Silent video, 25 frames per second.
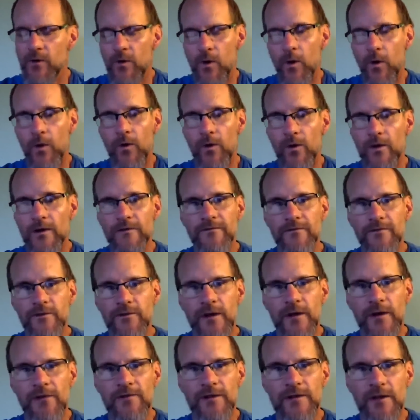Or if
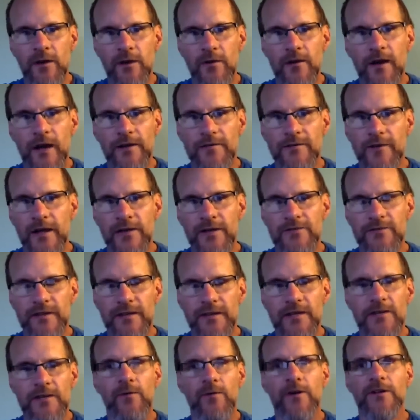you have a low contrast
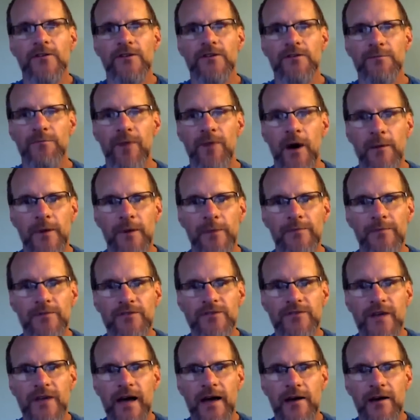scene, you want to just pump up
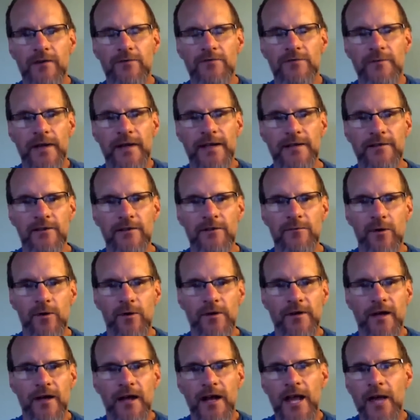the shadows and make a little
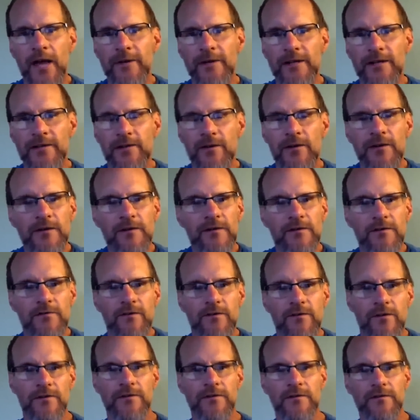more dynamic look,
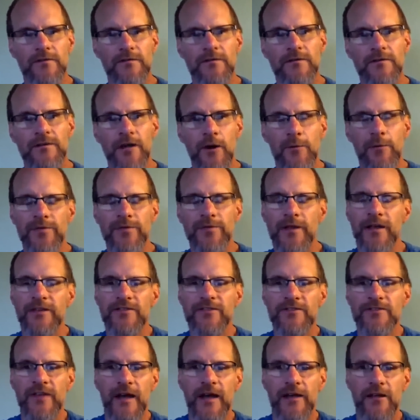you can go
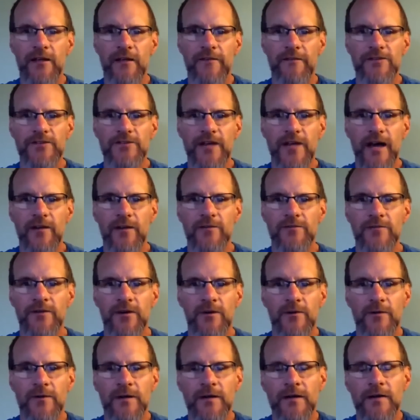plus side on the shadow
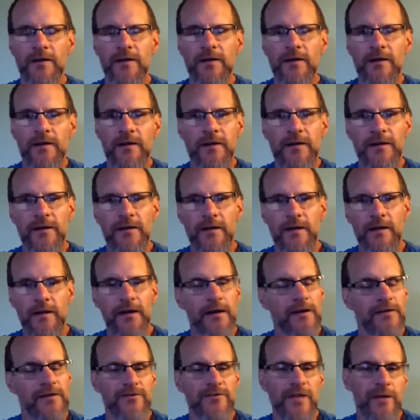tone
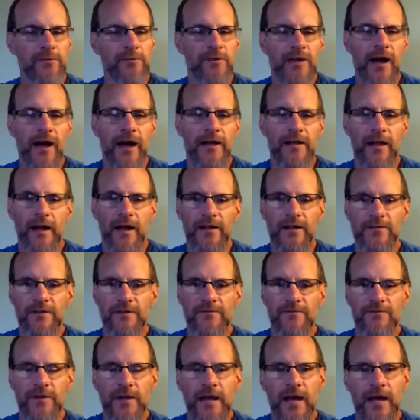same with highlights.
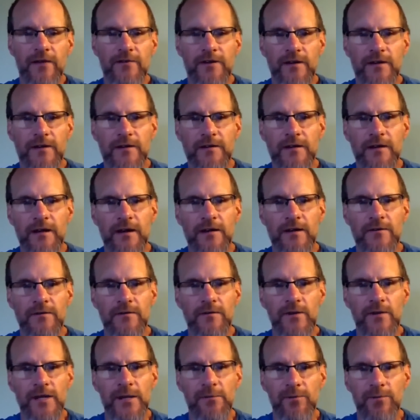If you have a, a
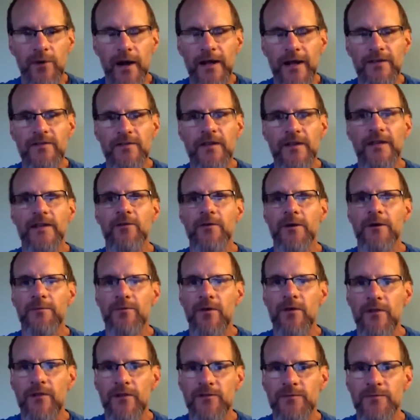really bright scene, you want to
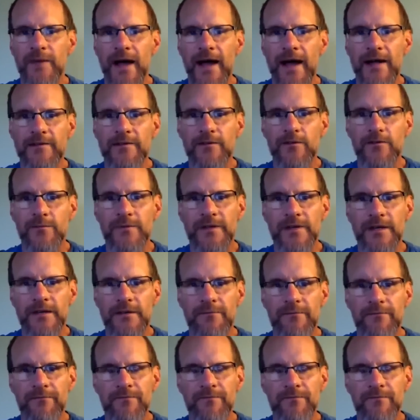pull those back a little bit.